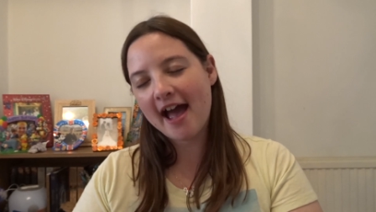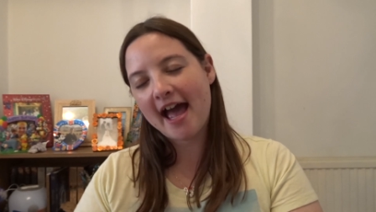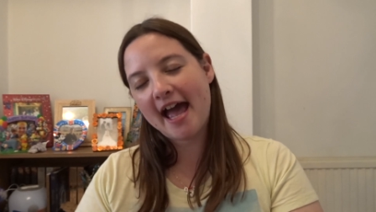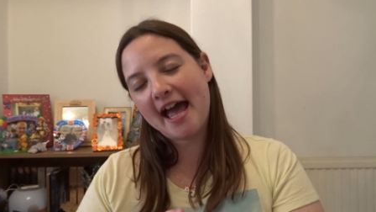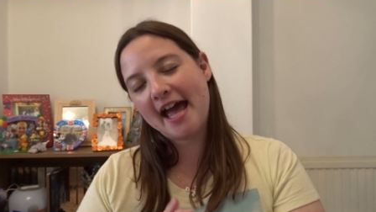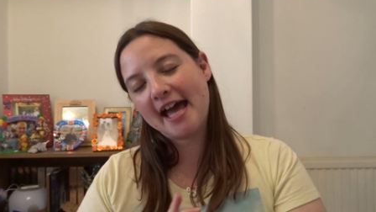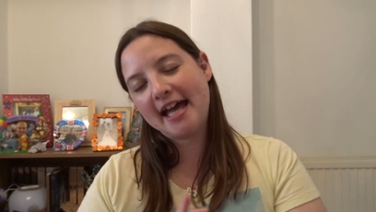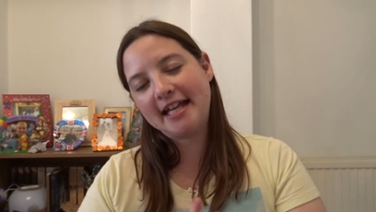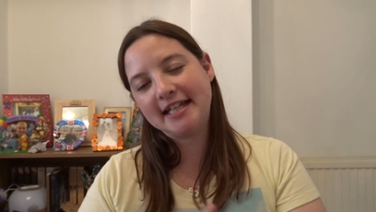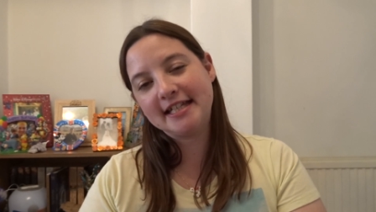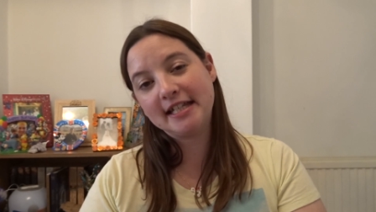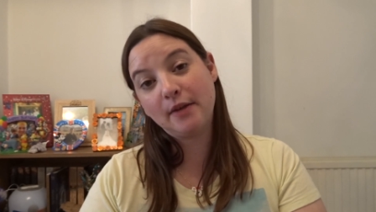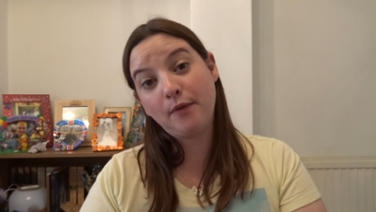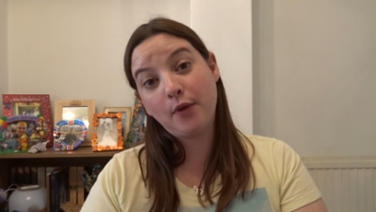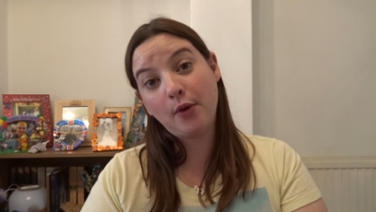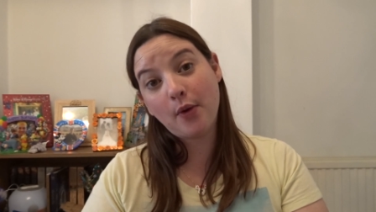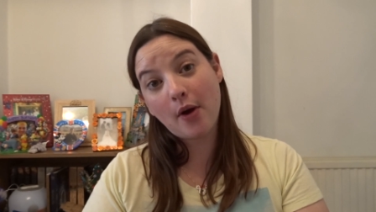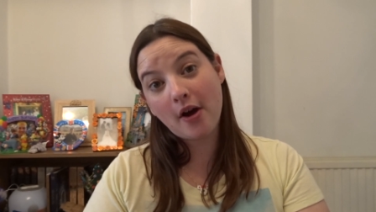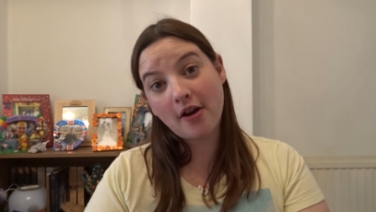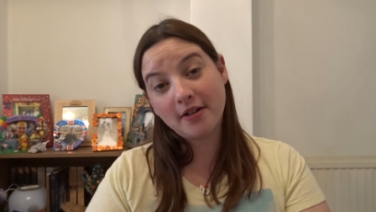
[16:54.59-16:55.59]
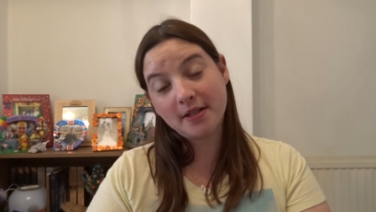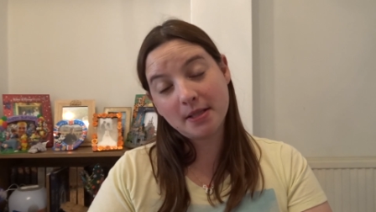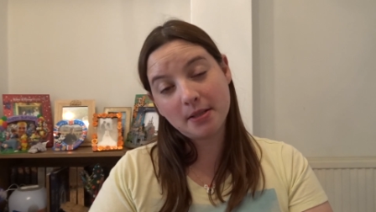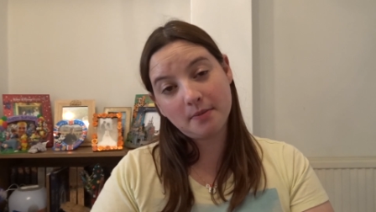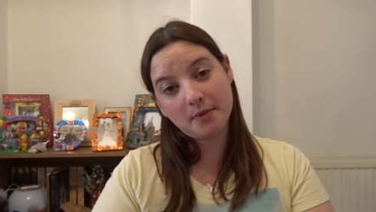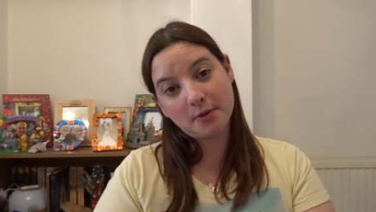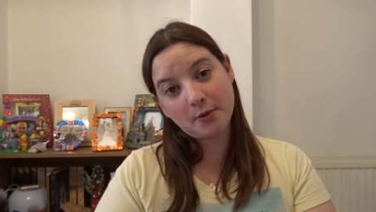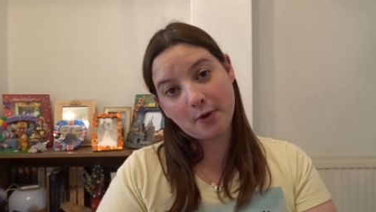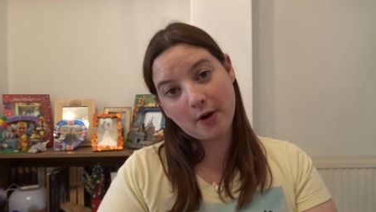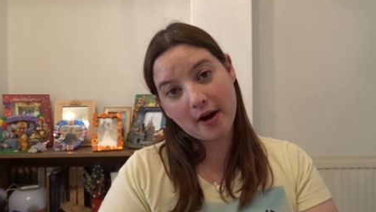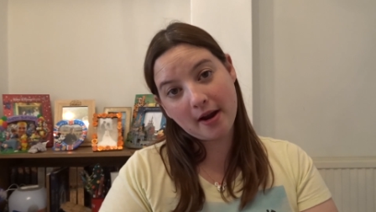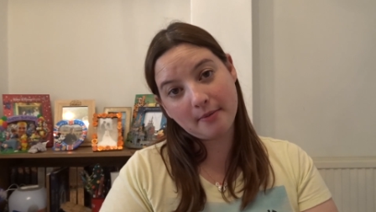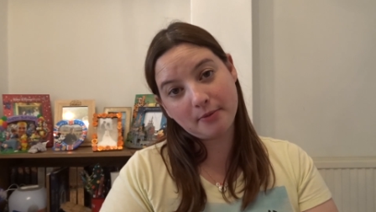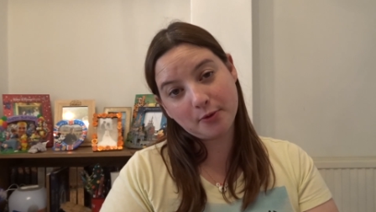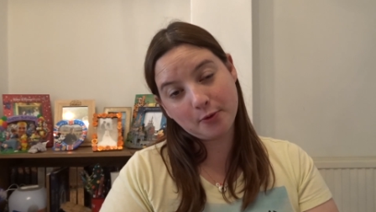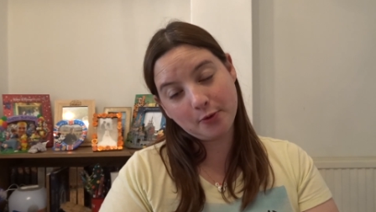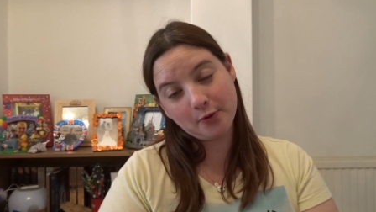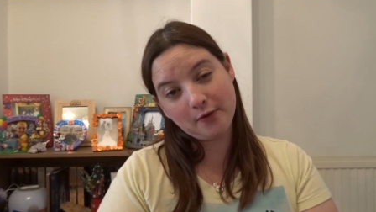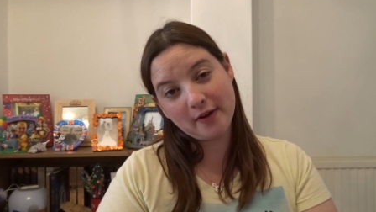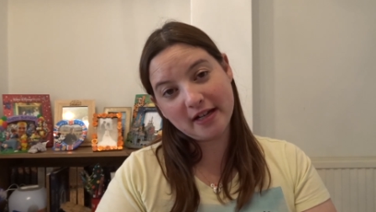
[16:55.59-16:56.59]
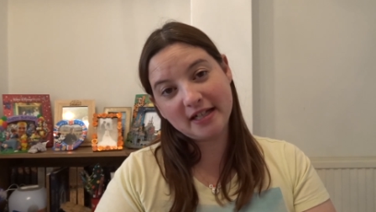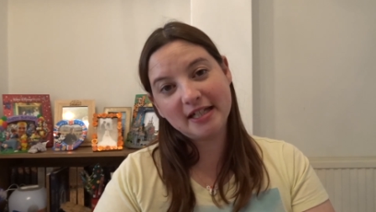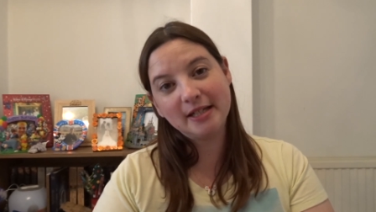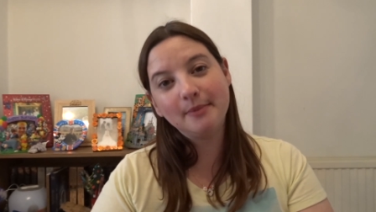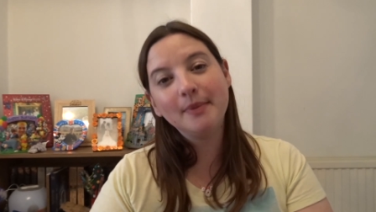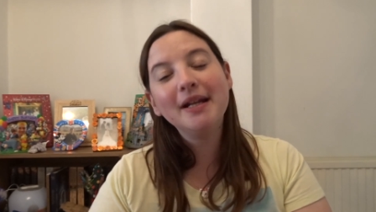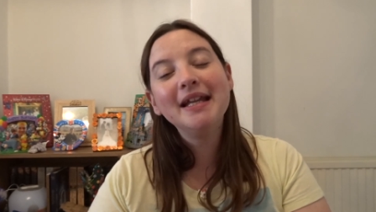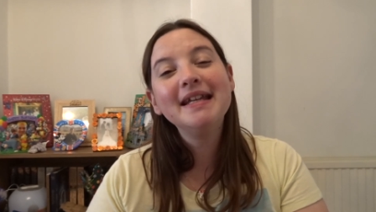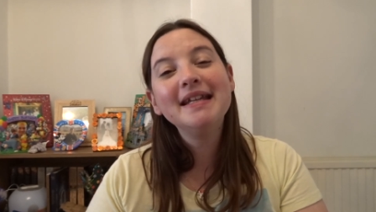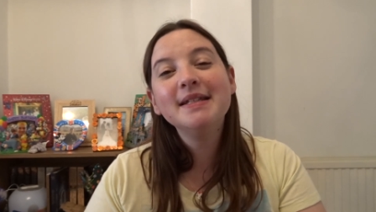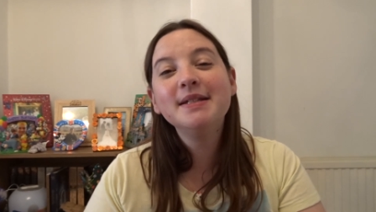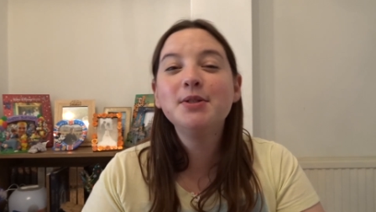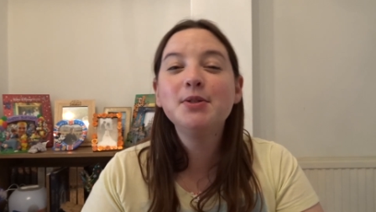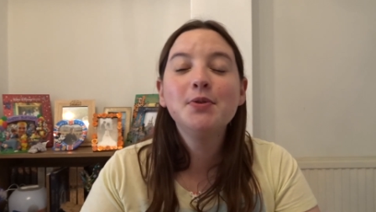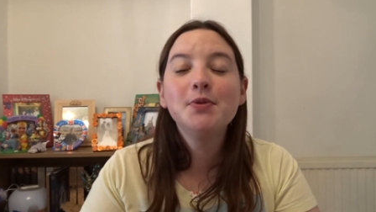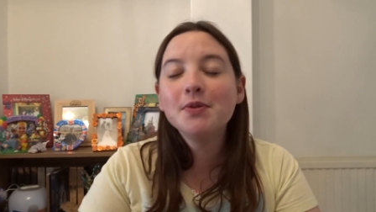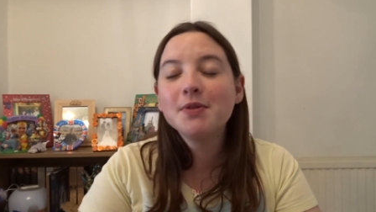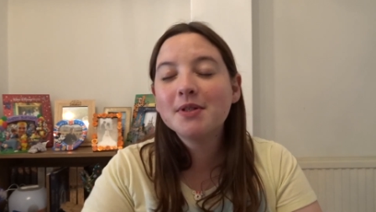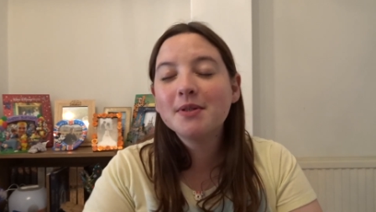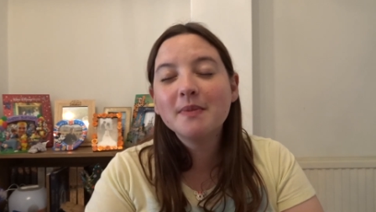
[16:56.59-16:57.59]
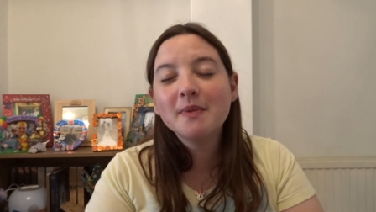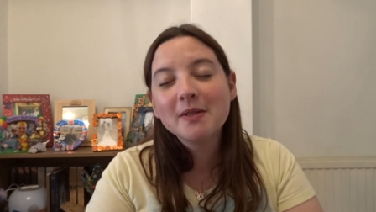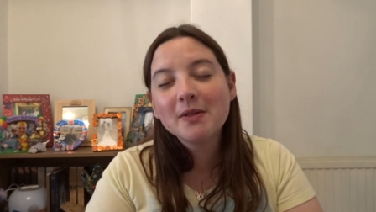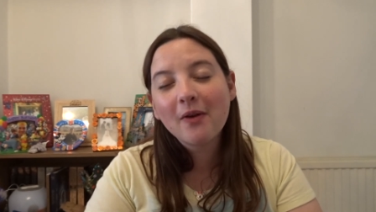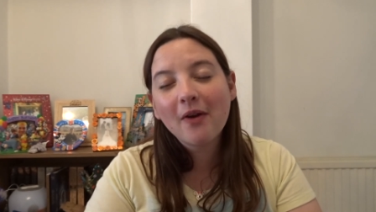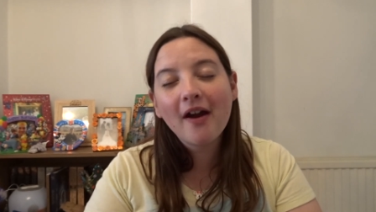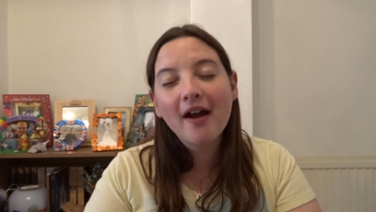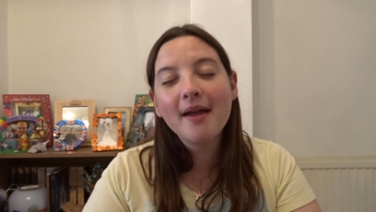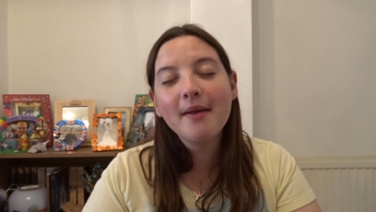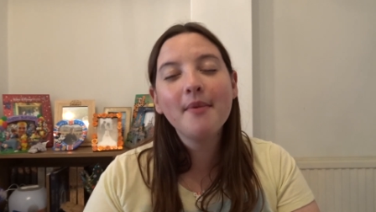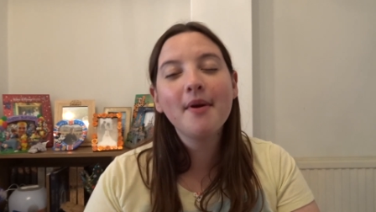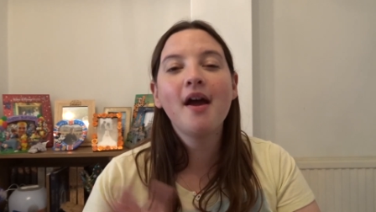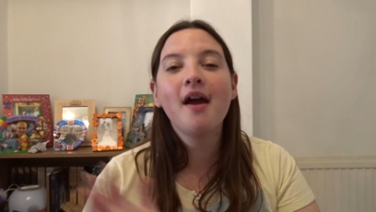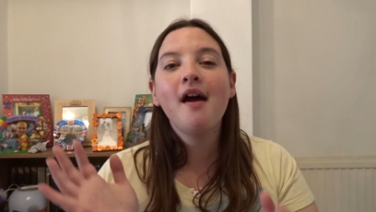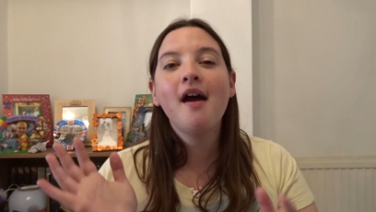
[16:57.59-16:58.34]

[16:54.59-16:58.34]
and if you aren't subscribed already, please do subscribe.